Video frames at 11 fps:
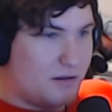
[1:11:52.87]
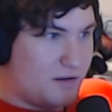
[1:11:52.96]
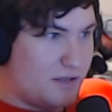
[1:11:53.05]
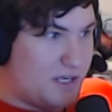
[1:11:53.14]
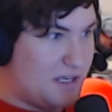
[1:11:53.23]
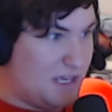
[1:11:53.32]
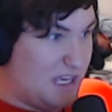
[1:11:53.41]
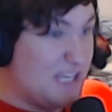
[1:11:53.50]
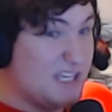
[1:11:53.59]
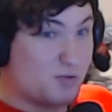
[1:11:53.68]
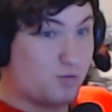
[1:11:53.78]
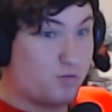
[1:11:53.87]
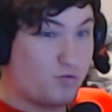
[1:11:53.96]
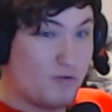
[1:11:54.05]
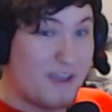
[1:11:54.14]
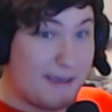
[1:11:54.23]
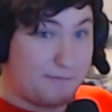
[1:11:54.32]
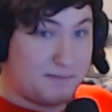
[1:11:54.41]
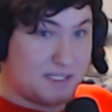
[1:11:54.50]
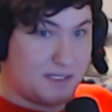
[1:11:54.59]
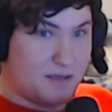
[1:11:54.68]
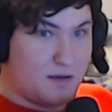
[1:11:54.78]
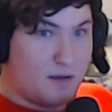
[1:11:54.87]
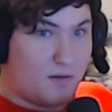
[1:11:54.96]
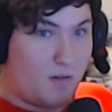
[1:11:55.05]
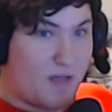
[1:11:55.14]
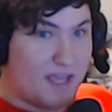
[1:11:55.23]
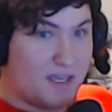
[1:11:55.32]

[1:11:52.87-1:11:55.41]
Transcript: he is ripped. Like,